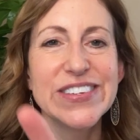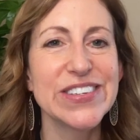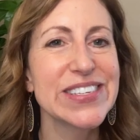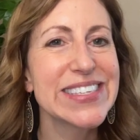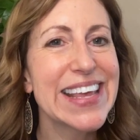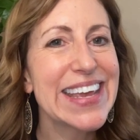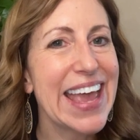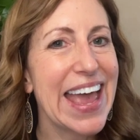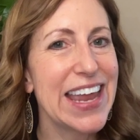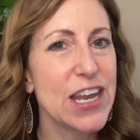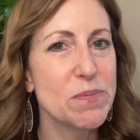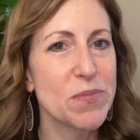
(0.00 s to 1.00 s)
Just like
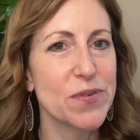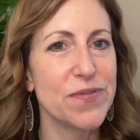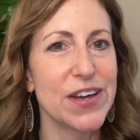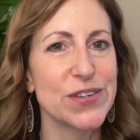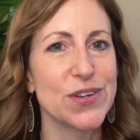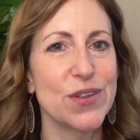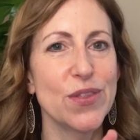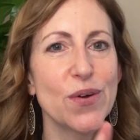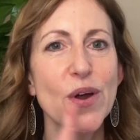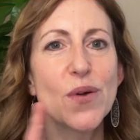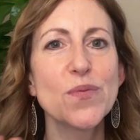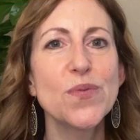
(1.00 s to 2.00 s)
any profession, there
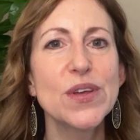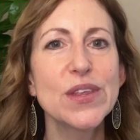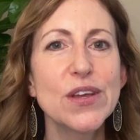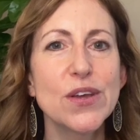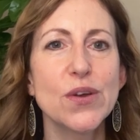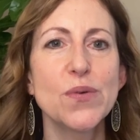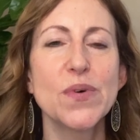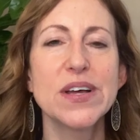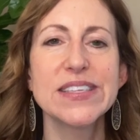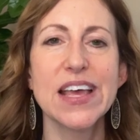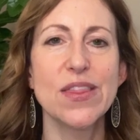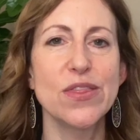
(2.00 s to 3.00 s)
are really good
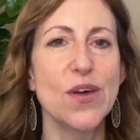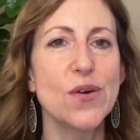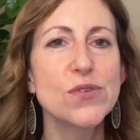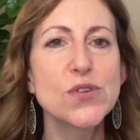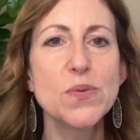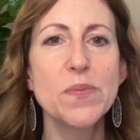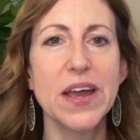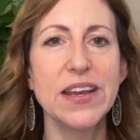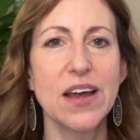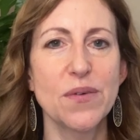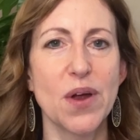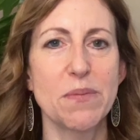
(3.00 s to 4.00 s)
ones and those who might
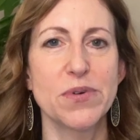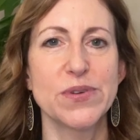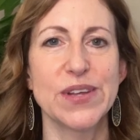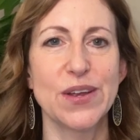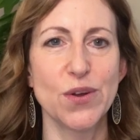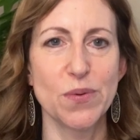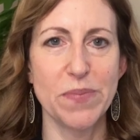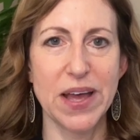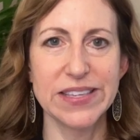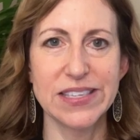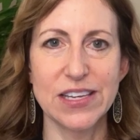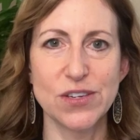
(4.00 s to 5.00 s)
not represent your
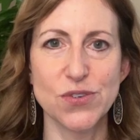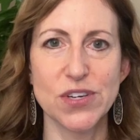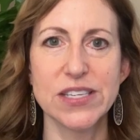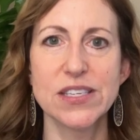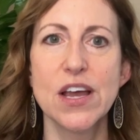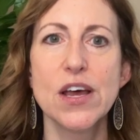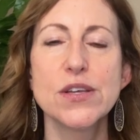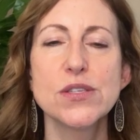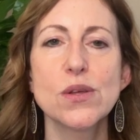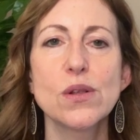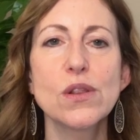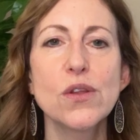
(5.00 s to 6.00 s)
best interest.
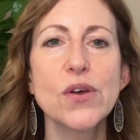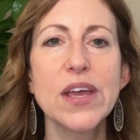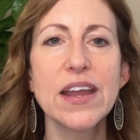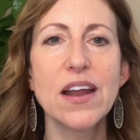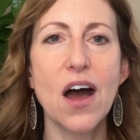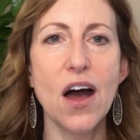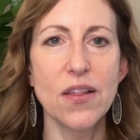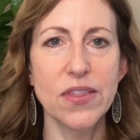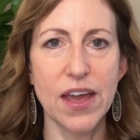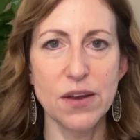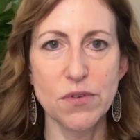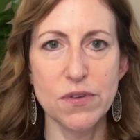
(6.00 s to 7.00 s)
So look at
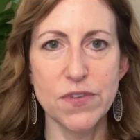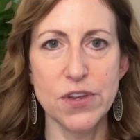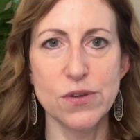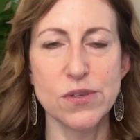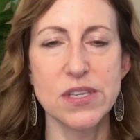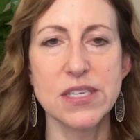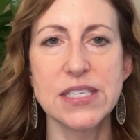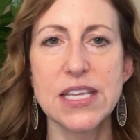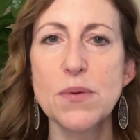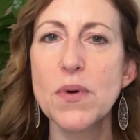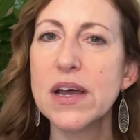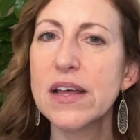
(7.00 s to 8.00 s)
online reviews to
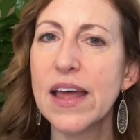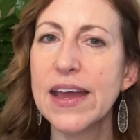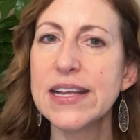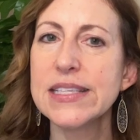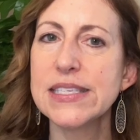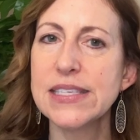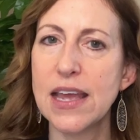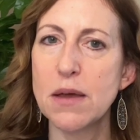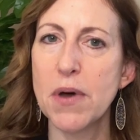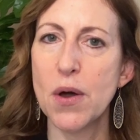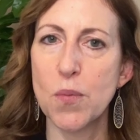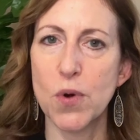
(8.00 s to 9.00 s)
see what clients say
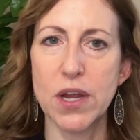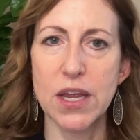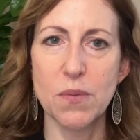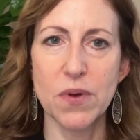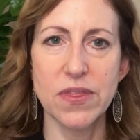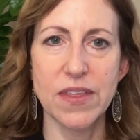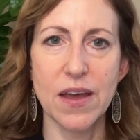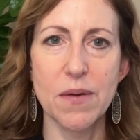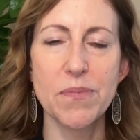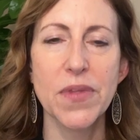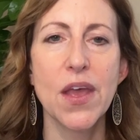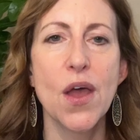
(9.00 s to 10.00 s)
about working with them.